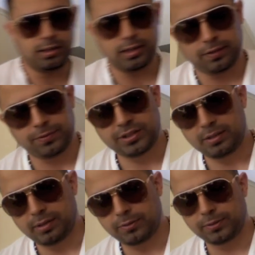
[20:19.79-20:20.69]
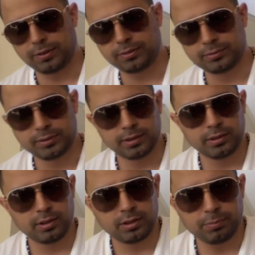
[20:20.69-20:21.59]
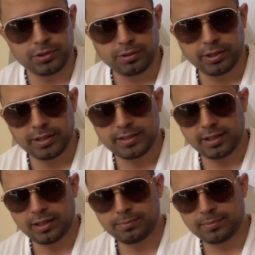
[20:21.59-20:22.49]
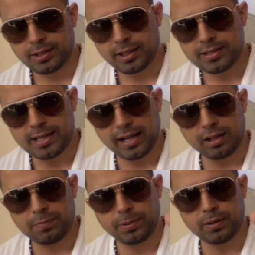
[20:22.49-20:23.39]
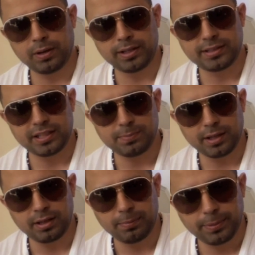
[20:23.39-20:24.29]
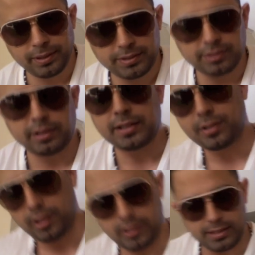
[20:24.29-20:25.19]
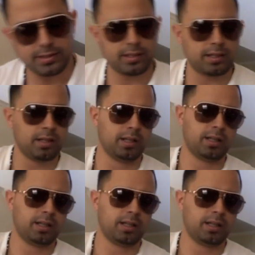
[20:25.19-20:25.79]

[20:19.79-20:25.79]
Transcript: And if you see my phone, majority of time is I Love POS. That's my company. So that's the